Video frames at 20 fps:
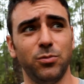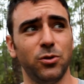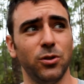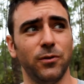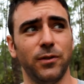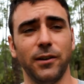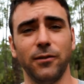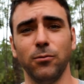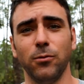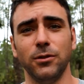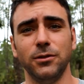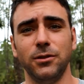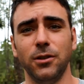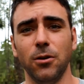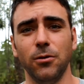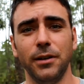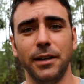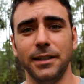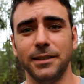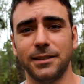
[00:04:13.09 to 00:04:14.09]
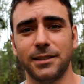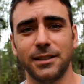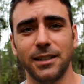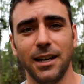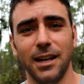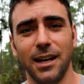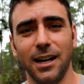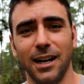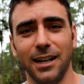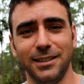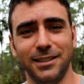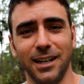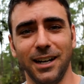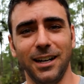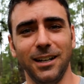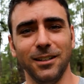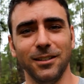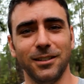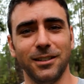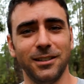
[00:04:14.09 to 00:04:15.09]
so if everyone donates
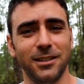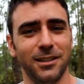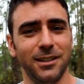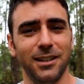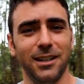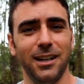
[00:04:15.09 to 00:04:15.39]
$1,